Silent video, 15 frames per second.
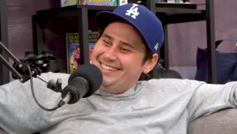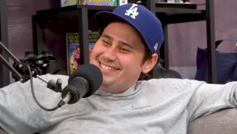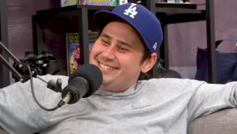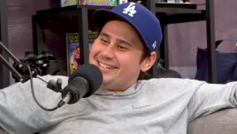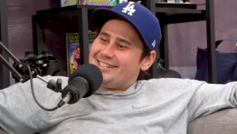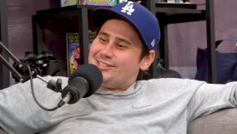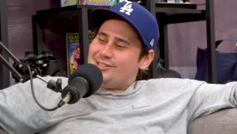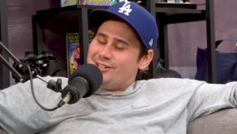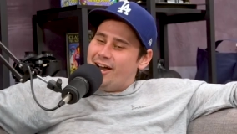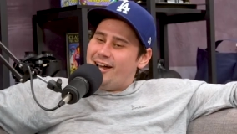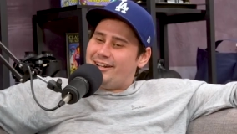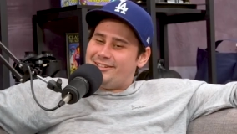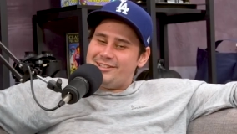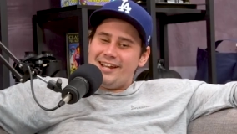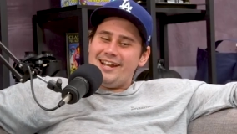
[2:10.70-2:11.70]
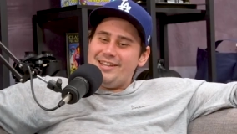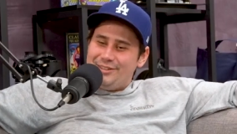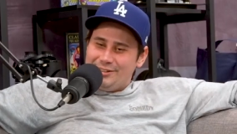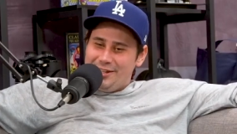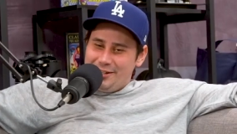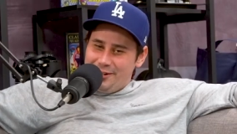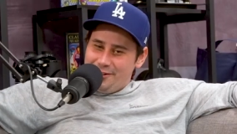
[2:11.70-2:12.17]
like it's not. It's not anything
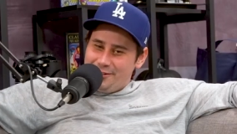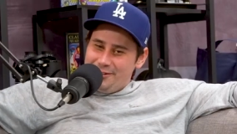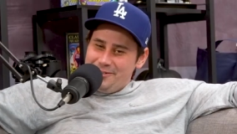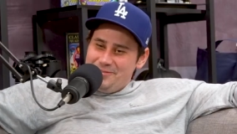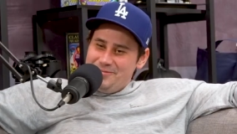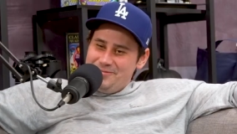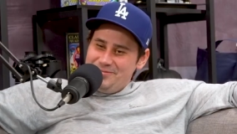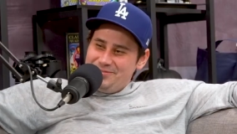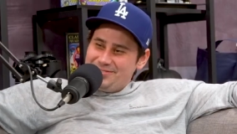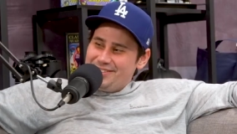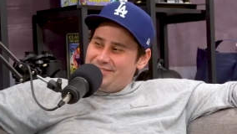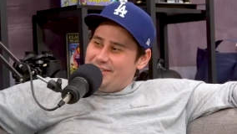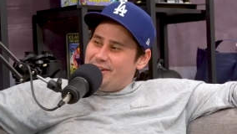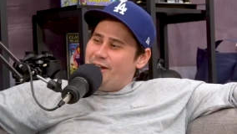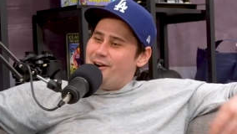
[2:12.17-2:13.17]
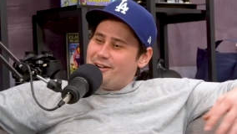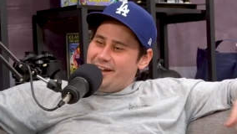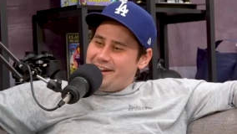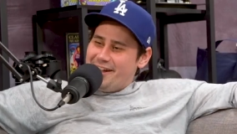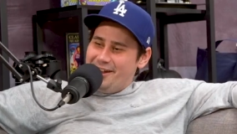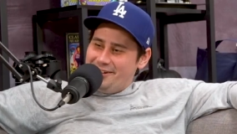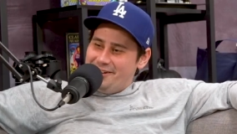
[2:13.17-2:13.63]
like Argo. they all got out at